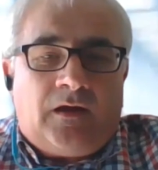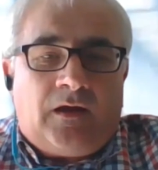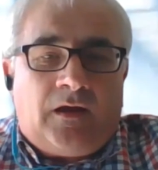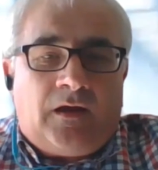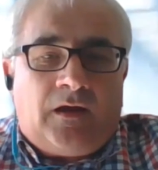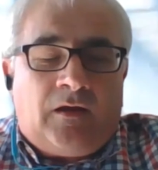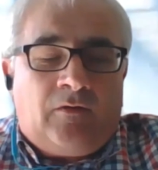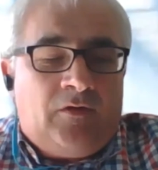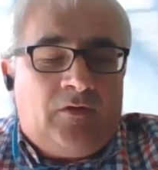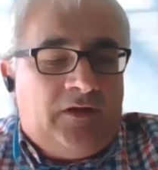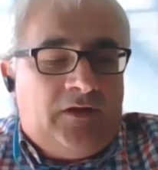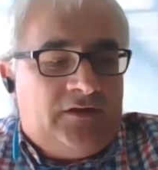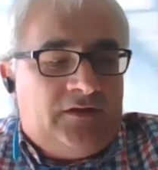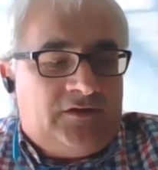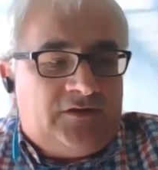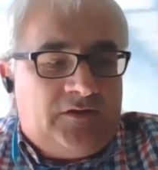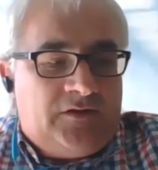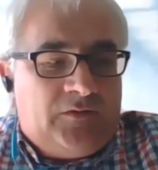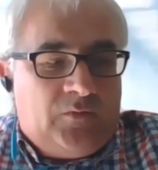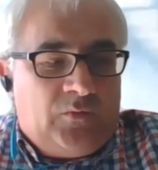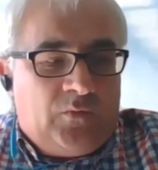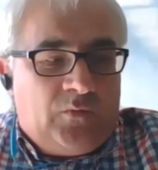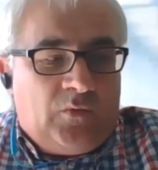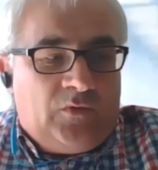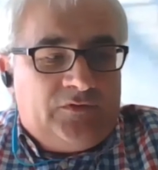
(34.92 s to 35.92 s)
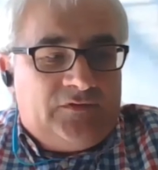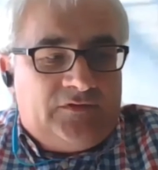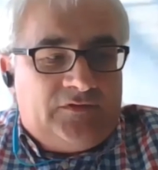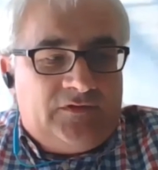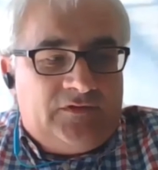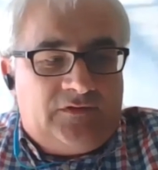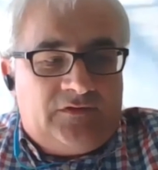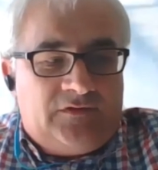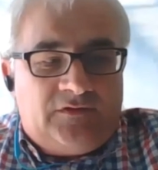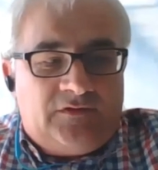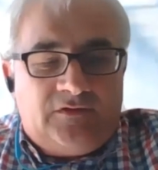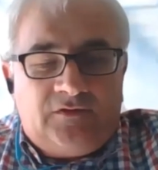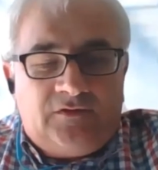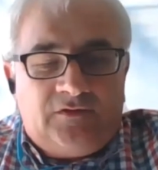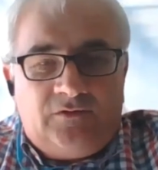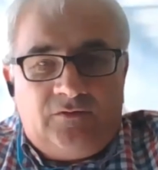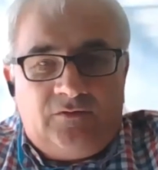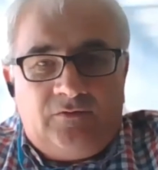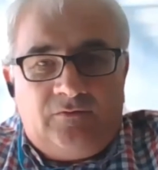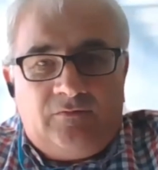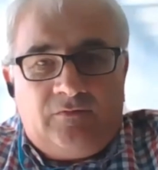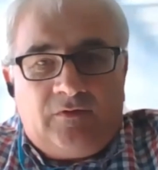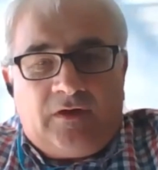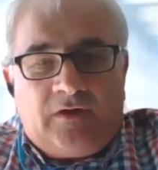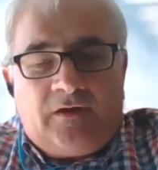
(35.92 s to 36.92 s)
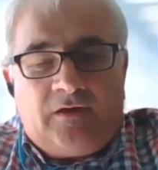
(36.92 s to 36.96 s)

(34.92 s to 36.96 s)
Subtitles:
Our leadership wanted to